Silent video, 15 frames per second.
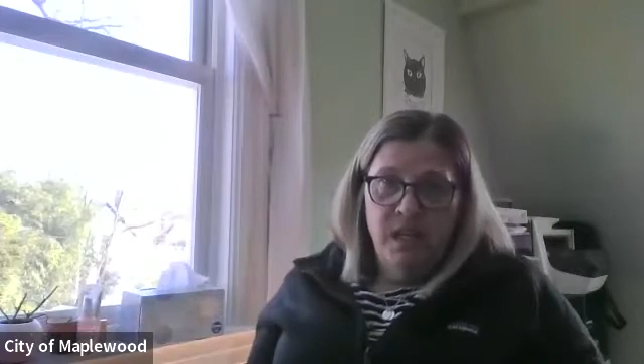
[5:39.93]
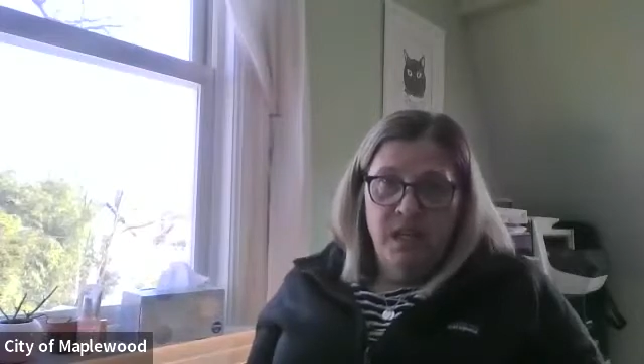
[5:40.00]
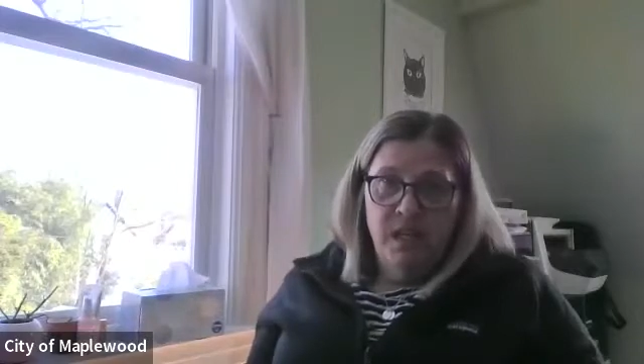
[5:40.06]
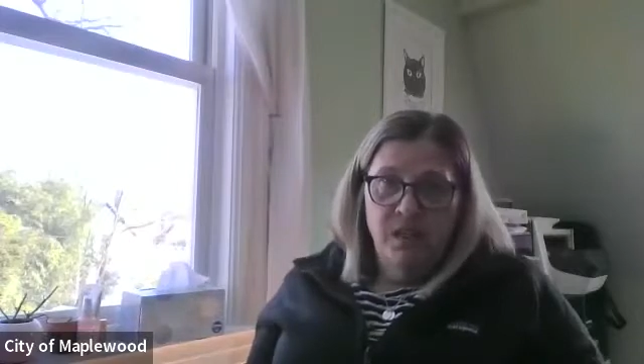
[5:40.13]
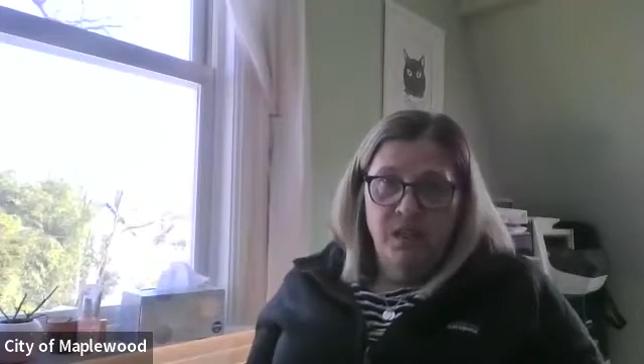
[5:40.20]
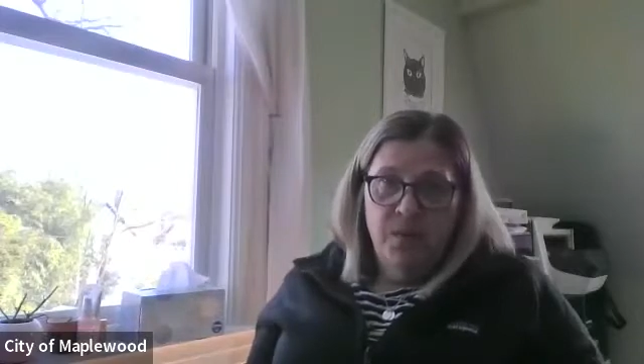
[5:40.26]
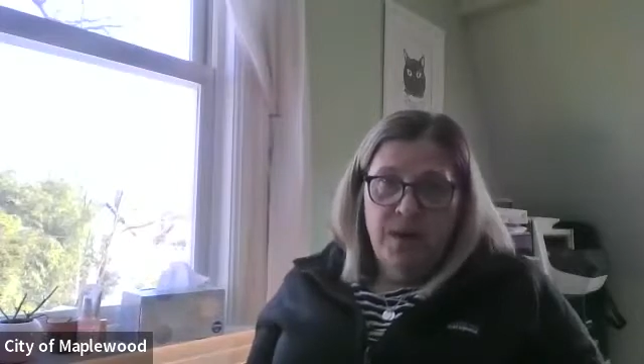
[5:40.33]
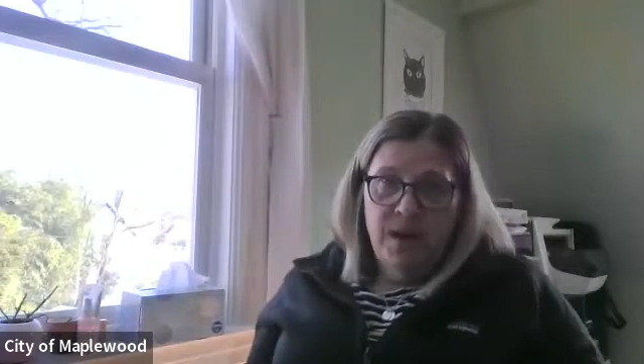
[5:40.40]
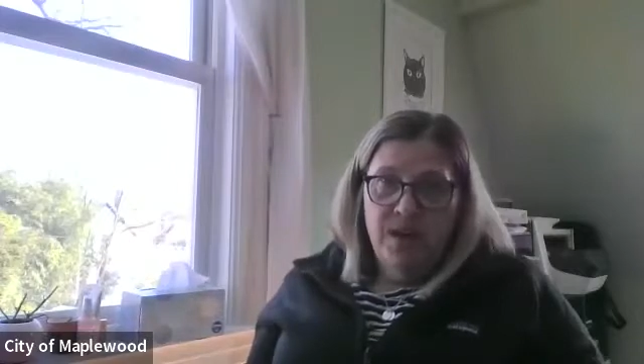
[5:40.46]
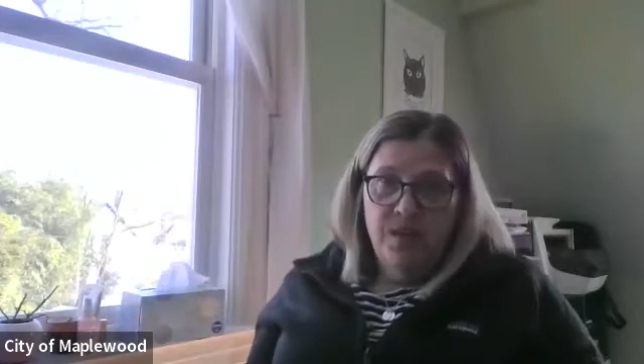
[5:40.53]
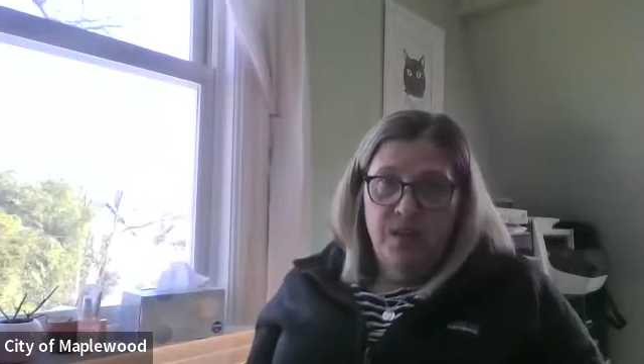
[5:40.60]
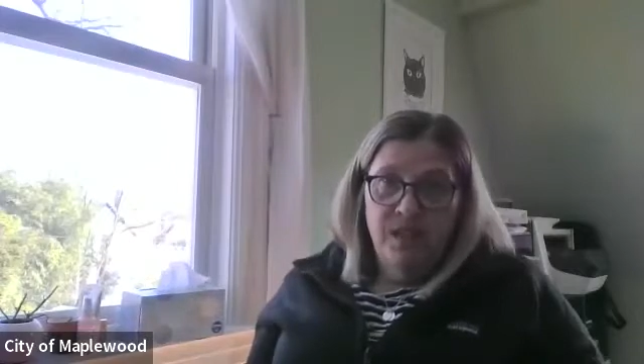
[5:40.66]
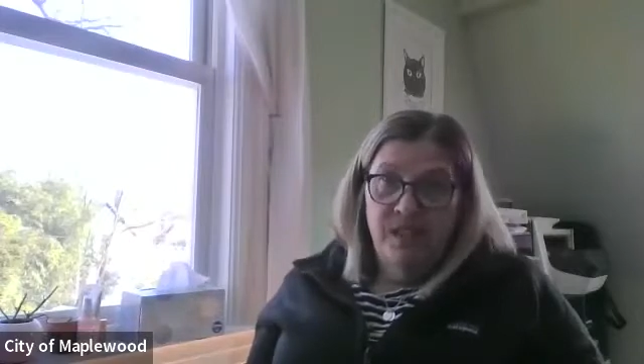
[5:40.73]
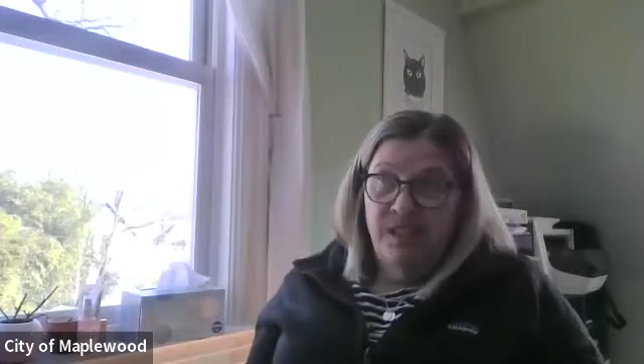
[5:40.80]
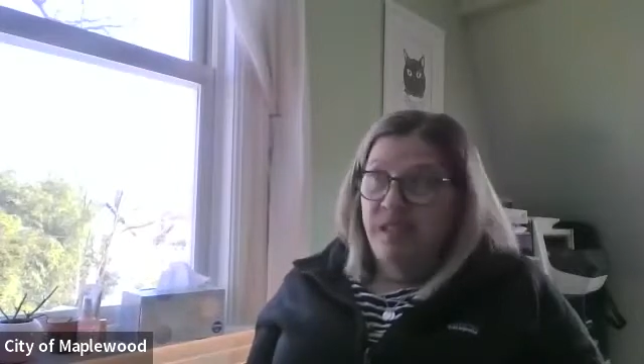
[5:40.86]
And so my
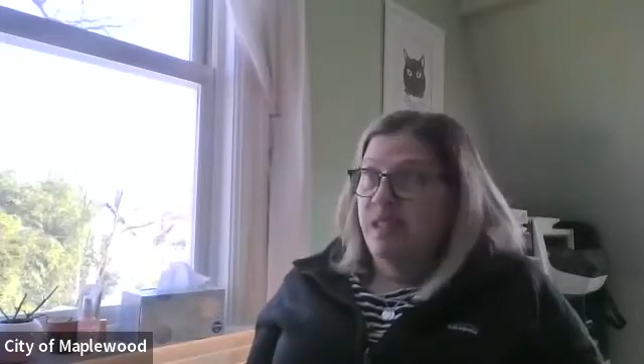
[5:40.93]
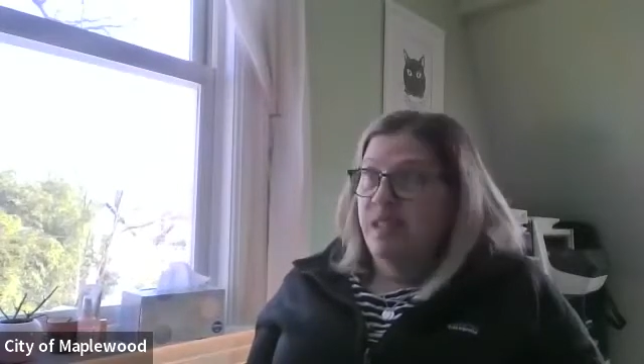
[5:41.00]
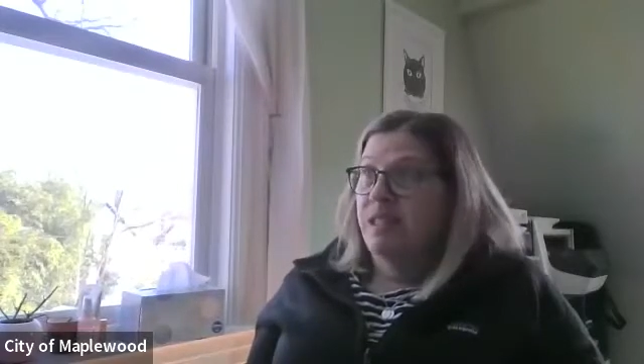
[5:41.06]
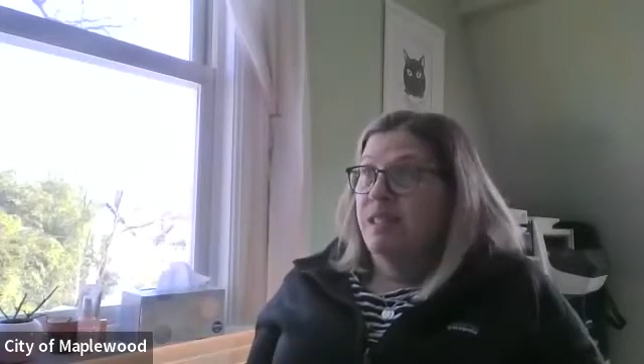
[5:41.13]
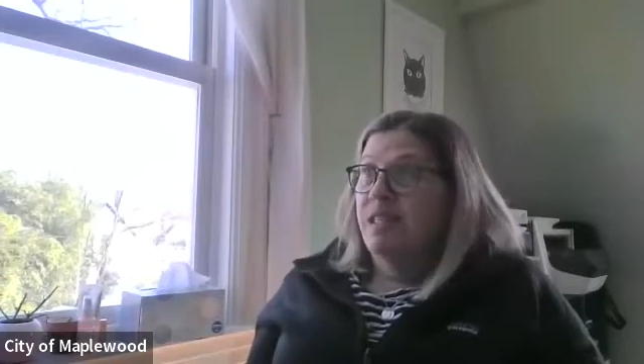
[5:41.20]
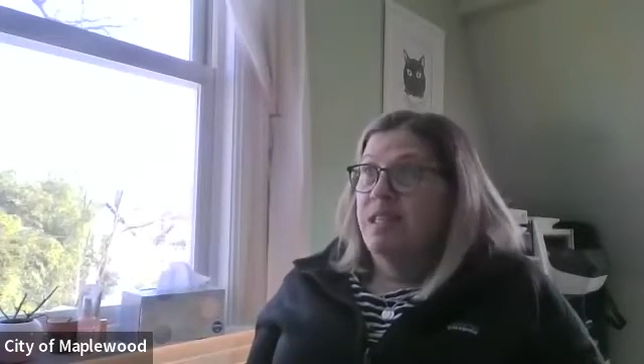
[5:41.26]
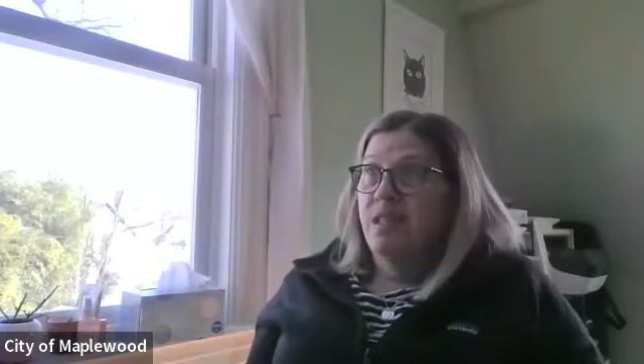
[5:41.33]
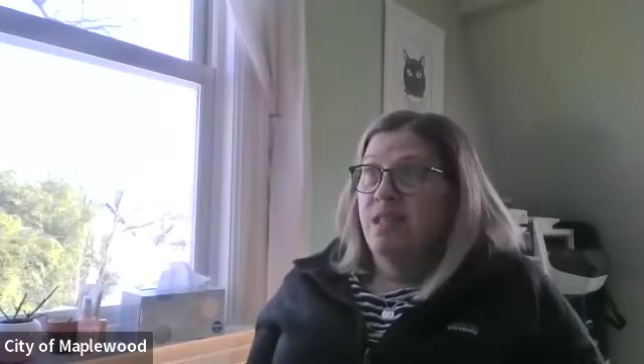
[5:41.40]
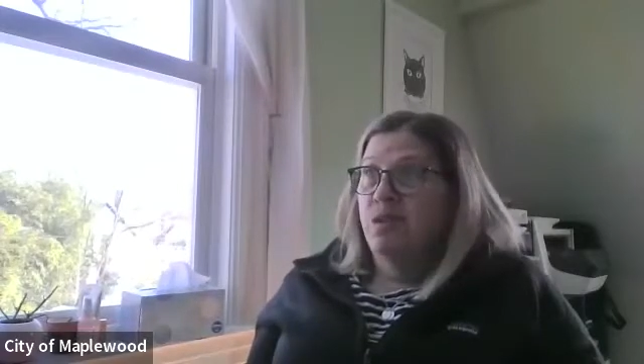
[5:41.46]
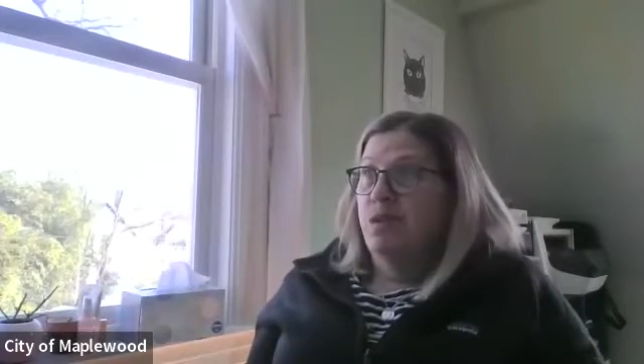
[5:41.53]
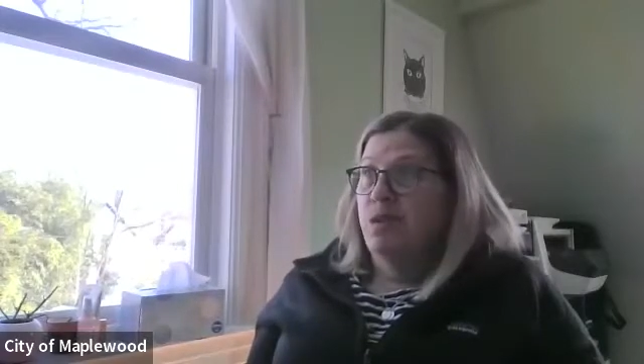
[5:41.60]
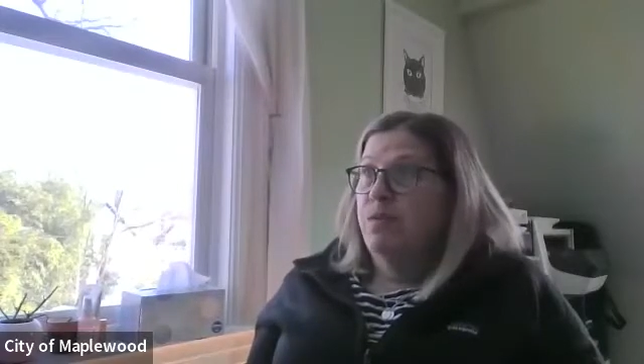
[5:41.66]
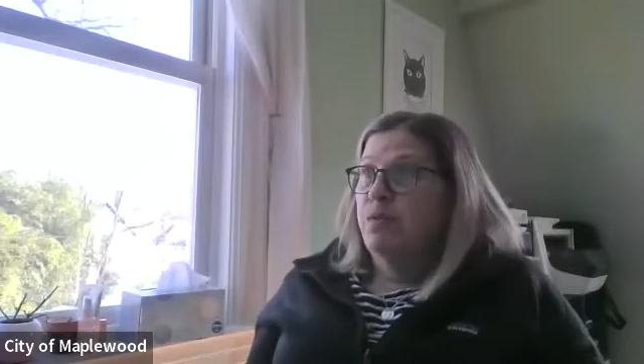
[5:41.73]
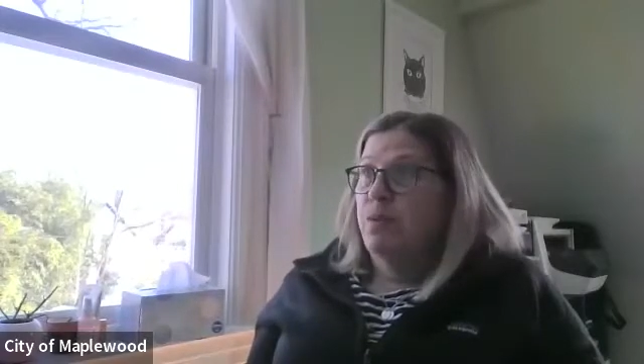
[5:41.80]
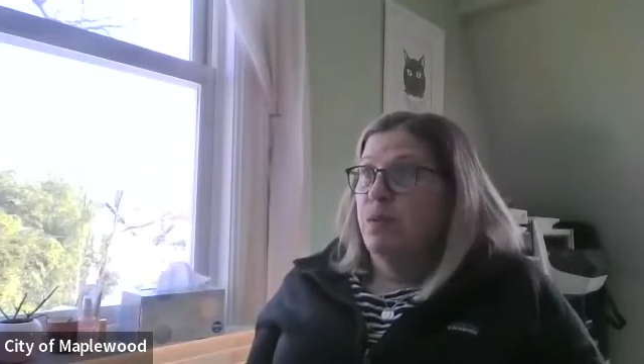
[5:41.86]
thought is to delete
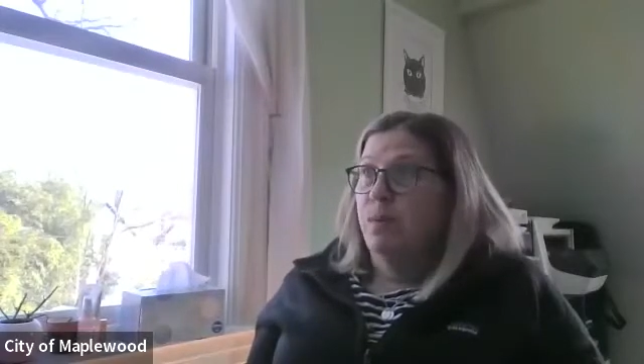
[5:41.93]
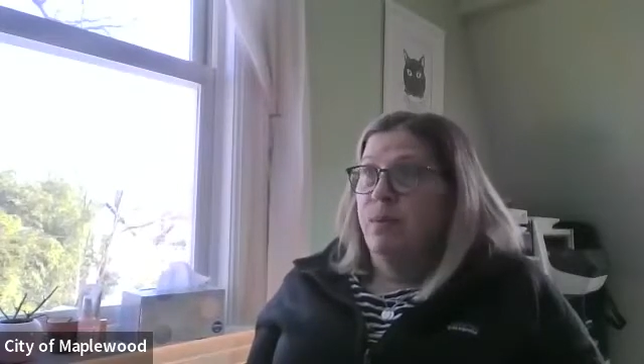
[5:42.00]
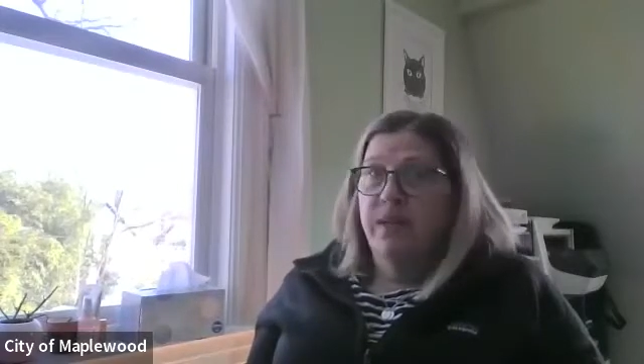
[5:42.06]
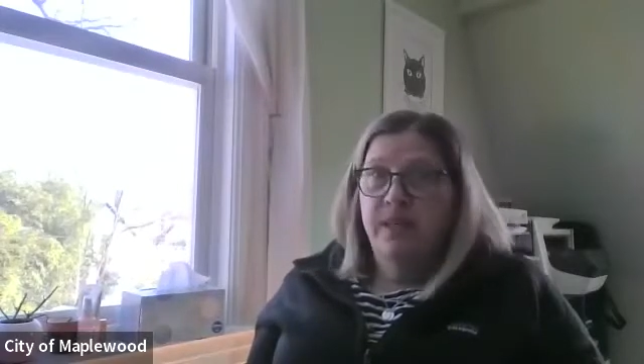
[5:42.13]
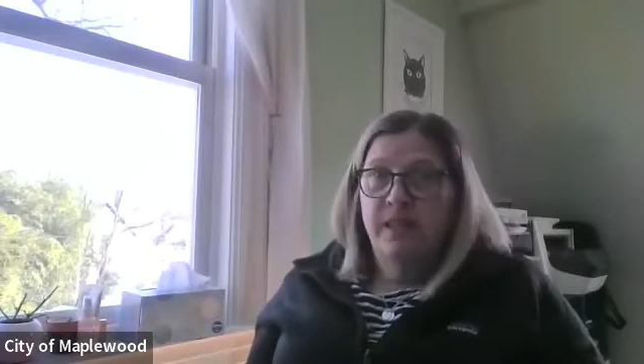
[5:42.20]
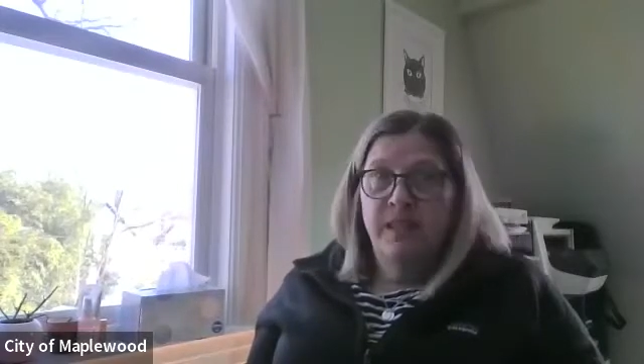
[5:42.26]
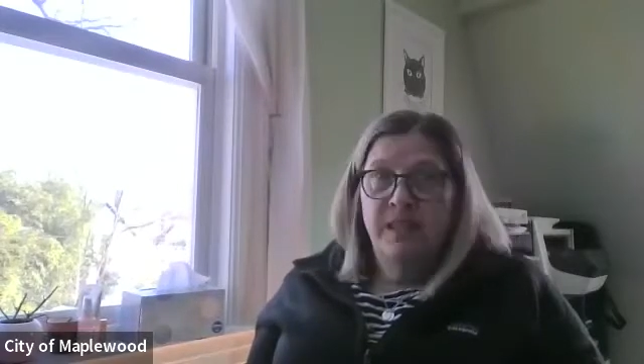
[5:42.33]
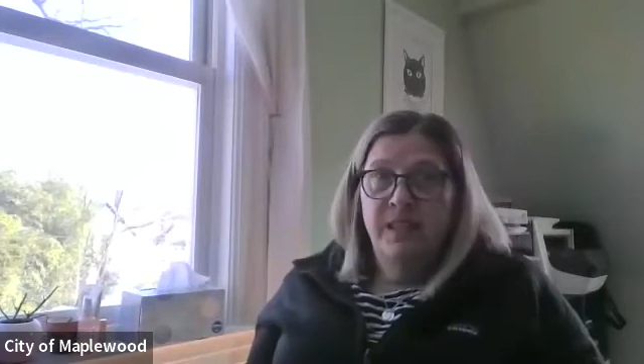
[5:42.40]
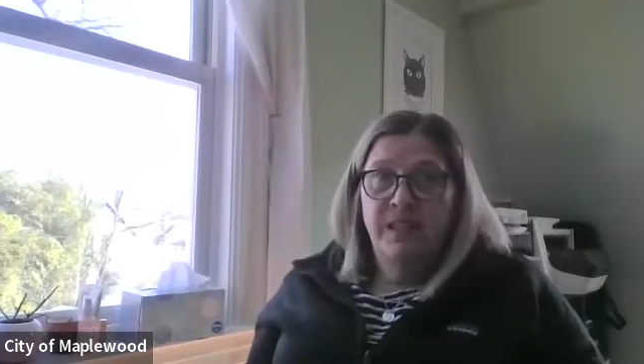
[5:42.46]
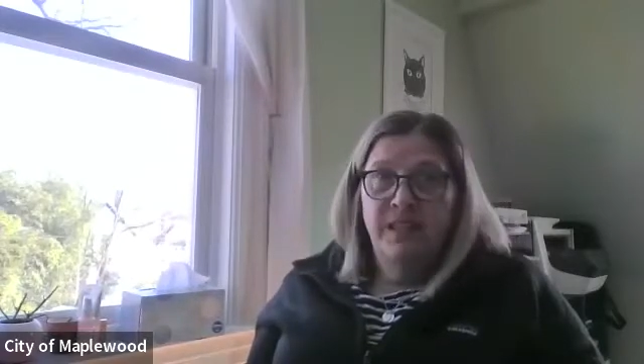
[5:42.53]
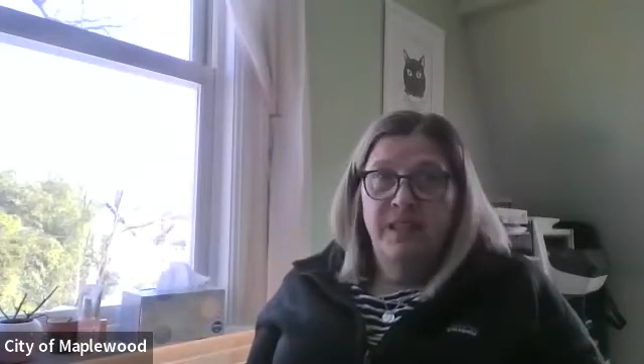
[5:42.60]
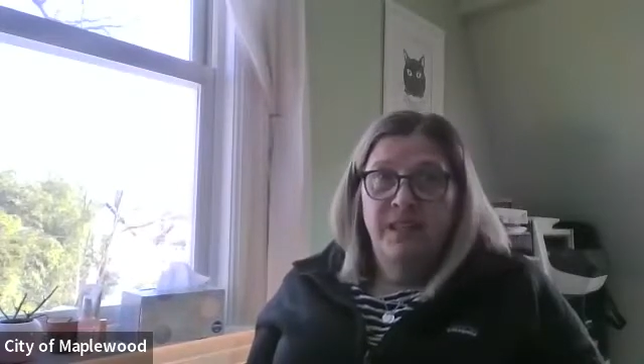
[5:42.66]
34-1.